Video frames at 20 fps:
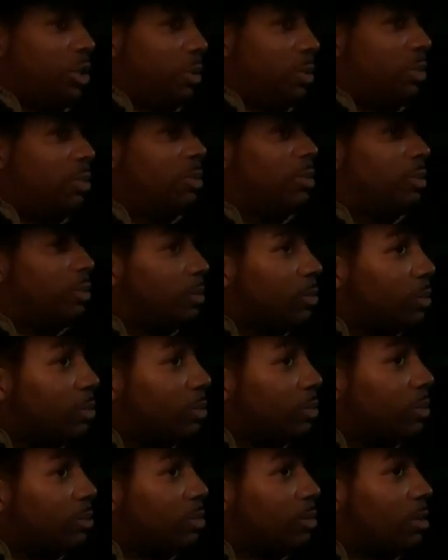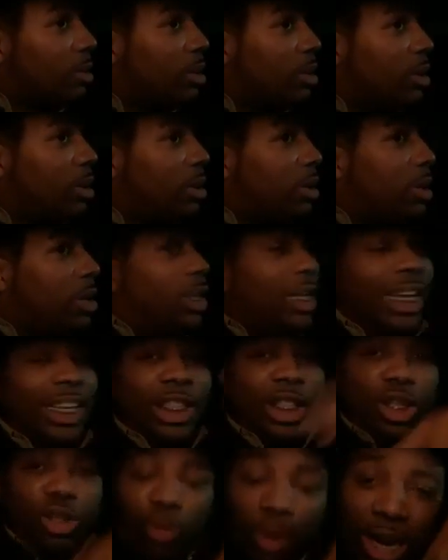you
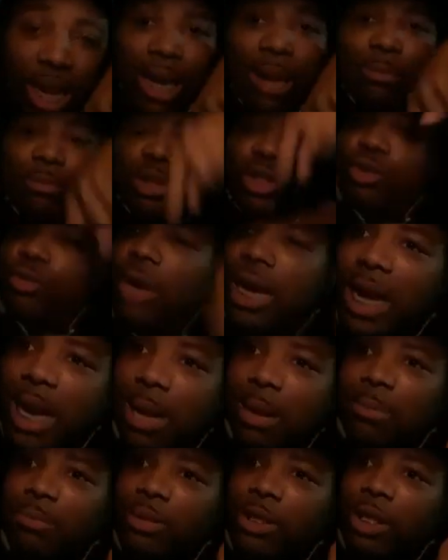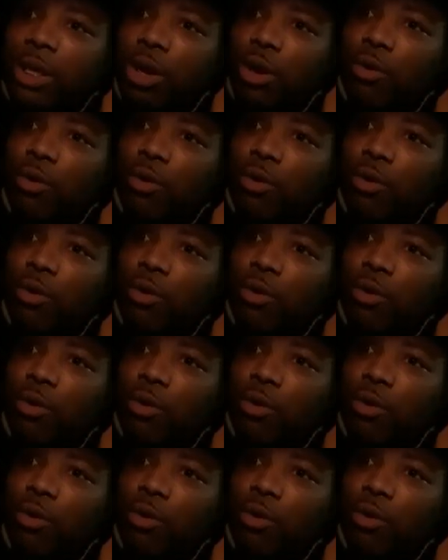to dream dreams